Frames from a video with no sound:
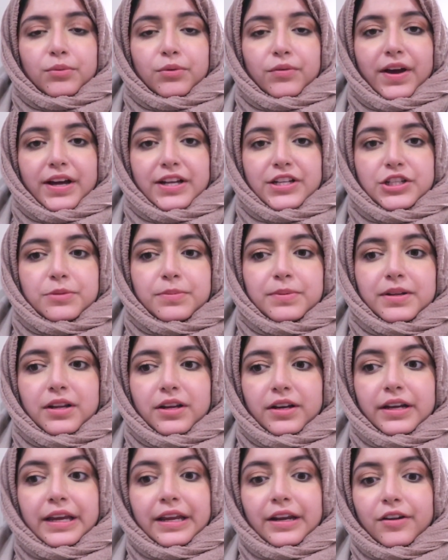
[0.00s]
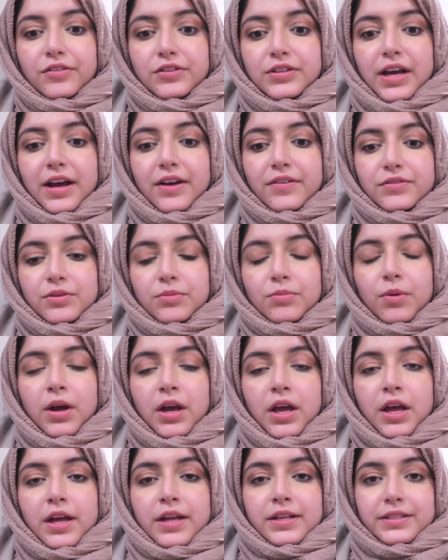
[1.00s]
We've actually been lucky enough to have some
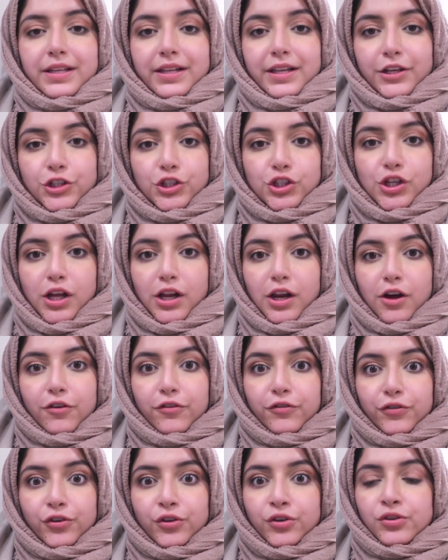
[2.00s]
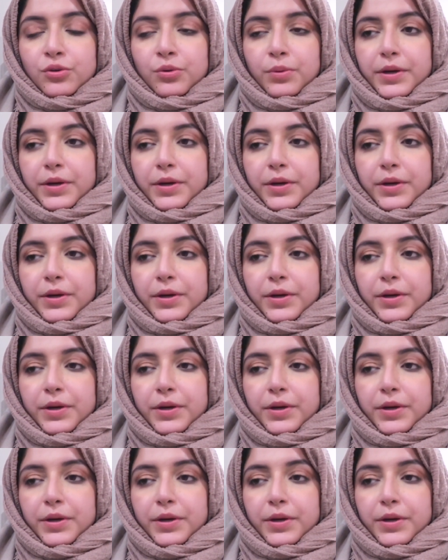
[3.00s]
delicious halal food,